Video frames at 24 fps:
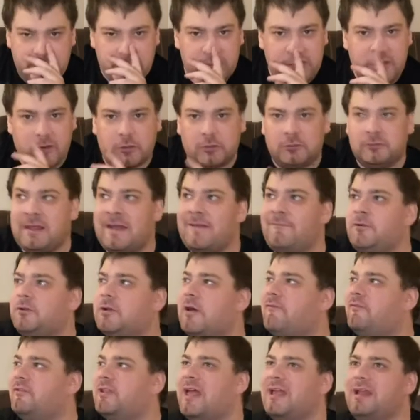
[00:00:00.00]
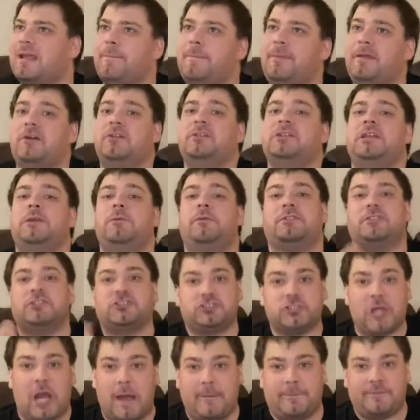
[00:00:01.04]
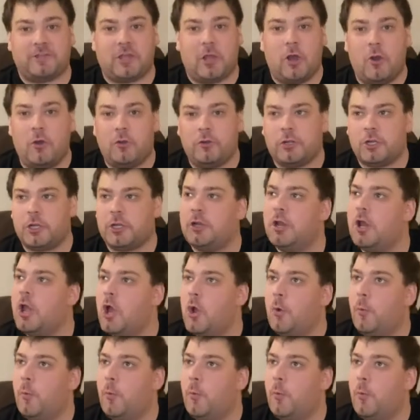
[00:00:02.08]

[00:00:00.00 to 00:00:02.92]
your level of likability with the shop's owner,